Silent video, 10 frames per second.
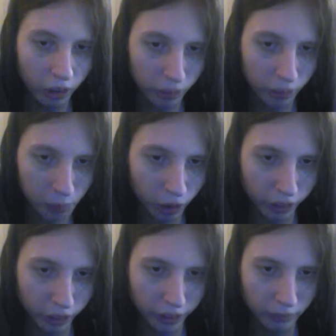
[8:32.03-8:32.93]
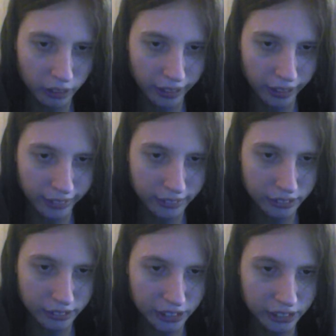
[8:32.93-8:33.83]
the body,
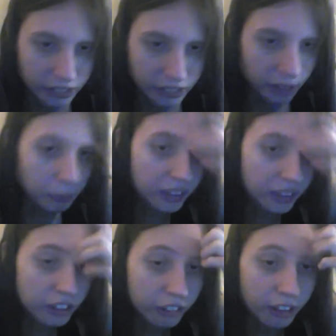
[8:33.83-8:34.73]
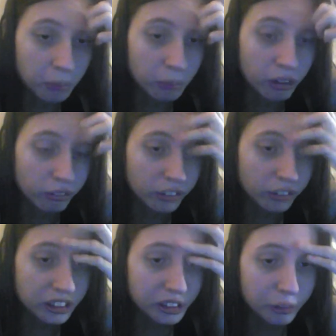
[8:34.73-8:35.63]
and since the pentagram
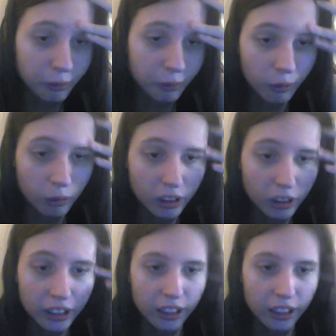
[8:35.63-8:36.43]
ritual